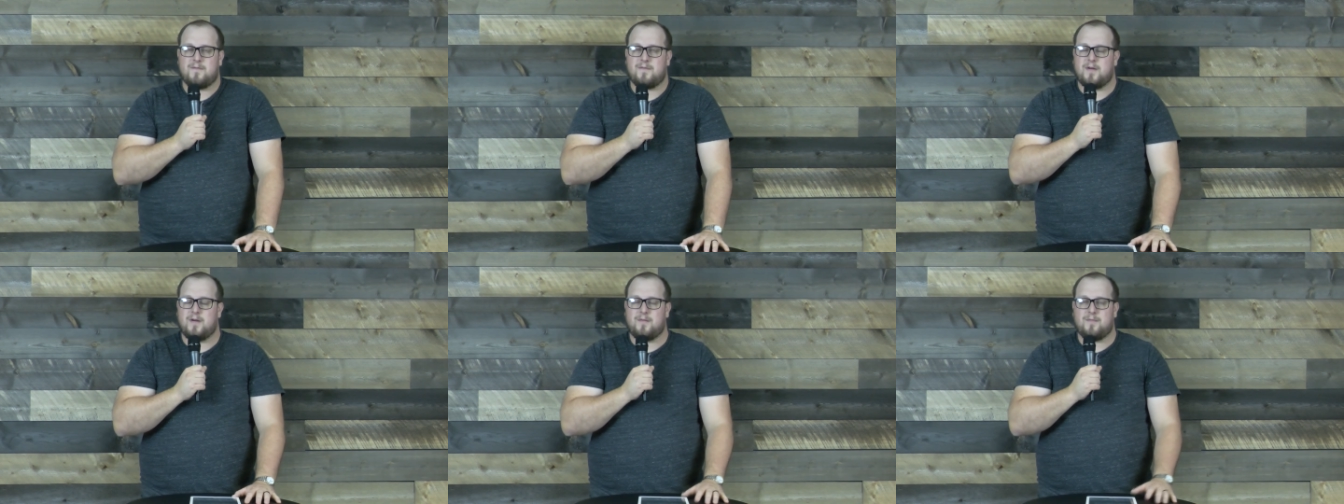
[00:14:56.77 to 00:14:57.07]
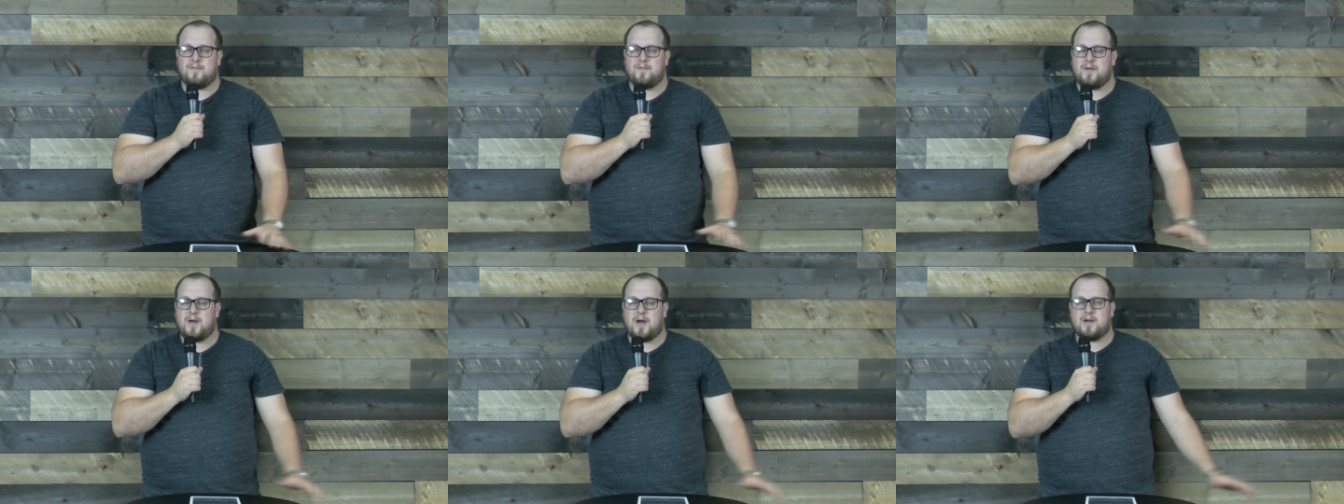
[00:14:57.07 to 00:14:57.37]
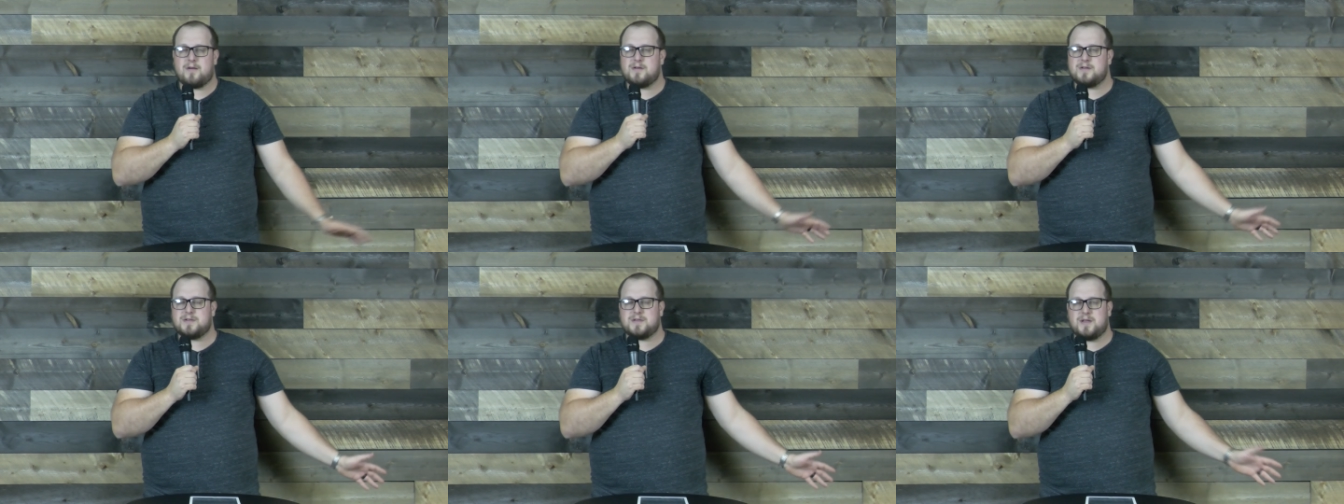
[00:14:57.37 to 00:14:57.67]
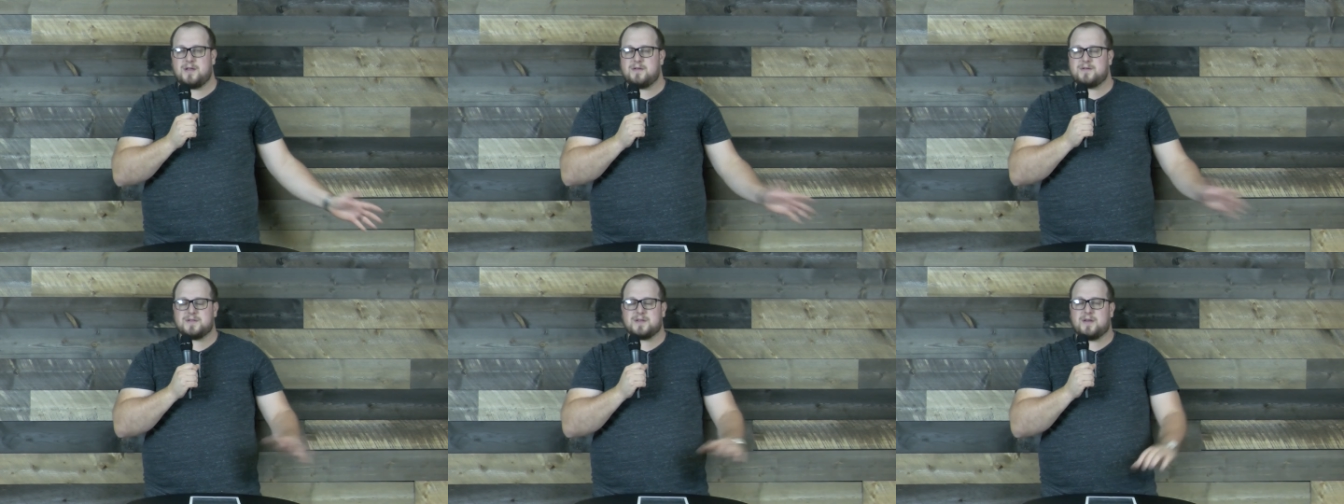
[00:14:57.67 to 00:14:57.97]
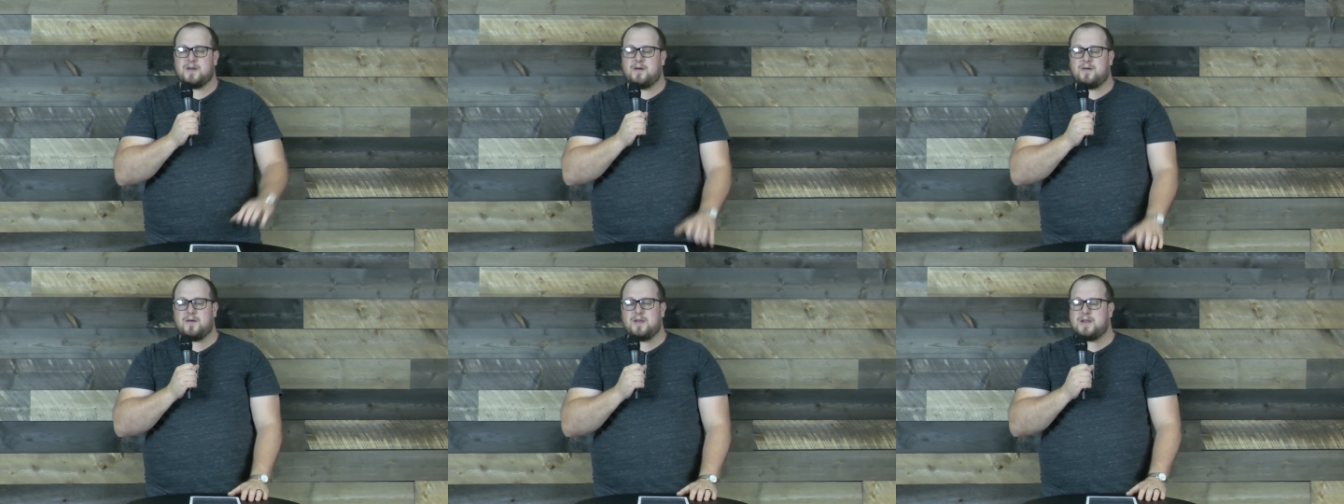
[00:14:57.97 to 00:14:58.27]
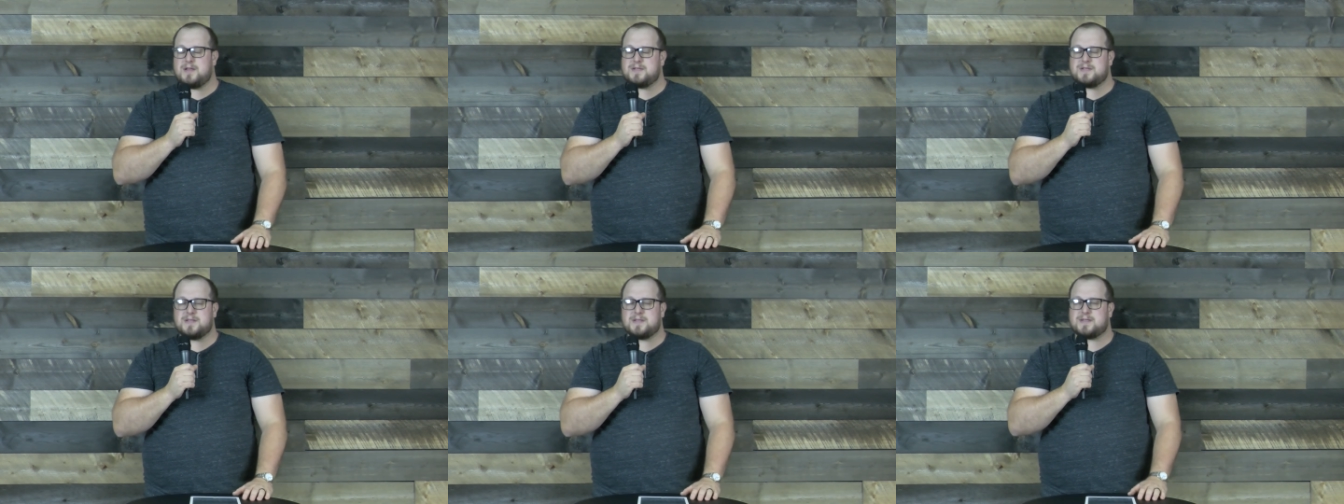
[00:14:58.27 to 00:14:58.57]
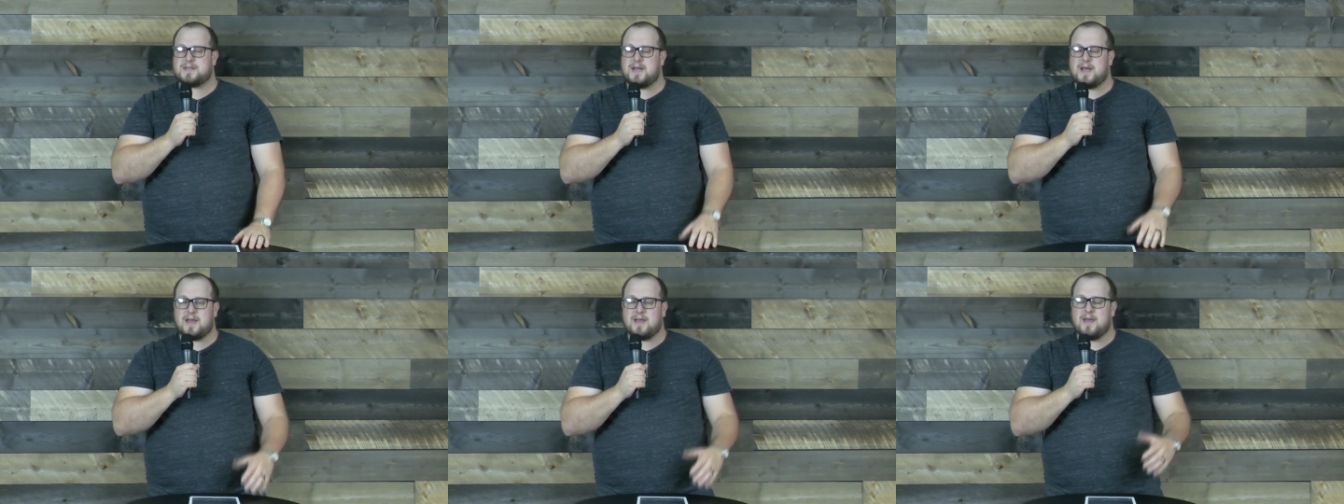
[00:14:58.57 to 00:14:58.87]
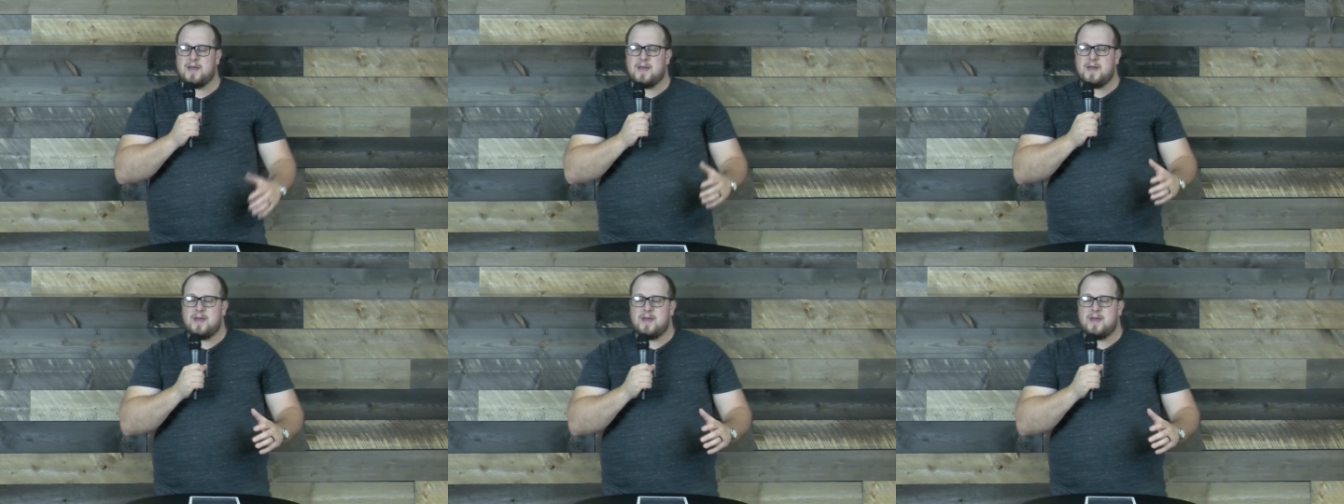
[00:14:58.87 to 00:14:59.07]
from hundreds of years ago. And it's just like,